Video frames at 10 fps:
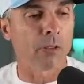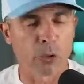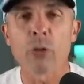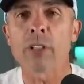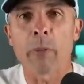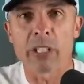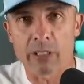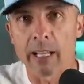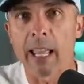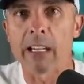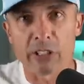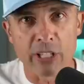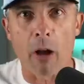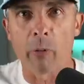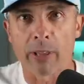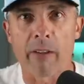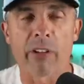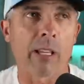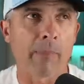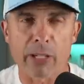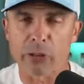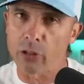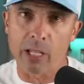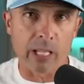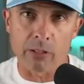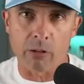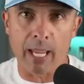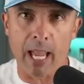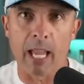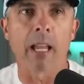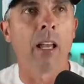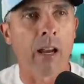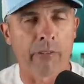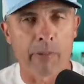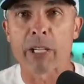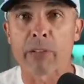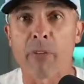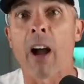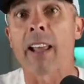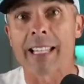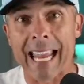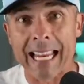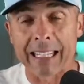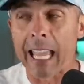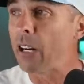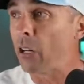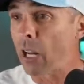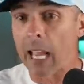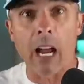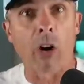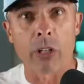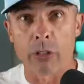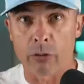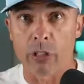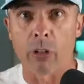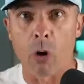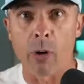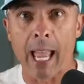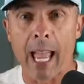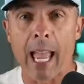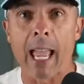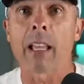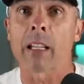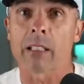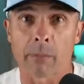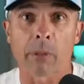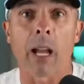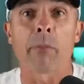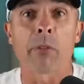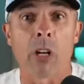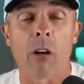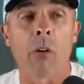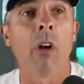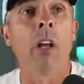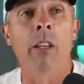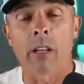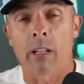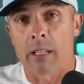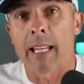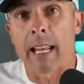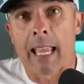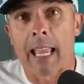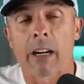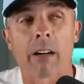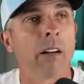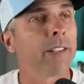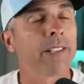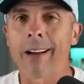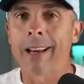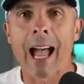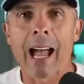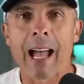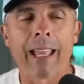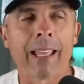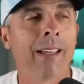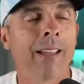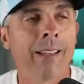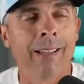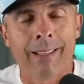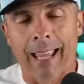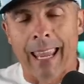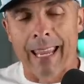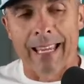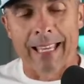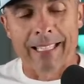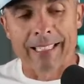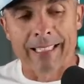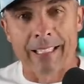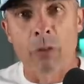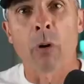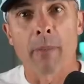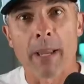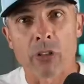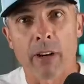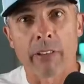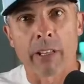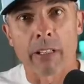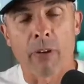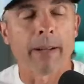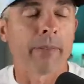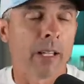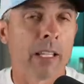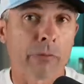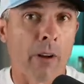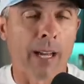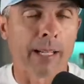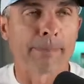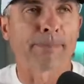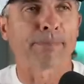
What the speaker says: Tuesday, they just dealt with everything, make sure the kid's okay. Everybody's fine. The day later, like, are you still okay? Because sometimes, you know, the day later, young guy, and you want to make sure everything's fine. He's fine.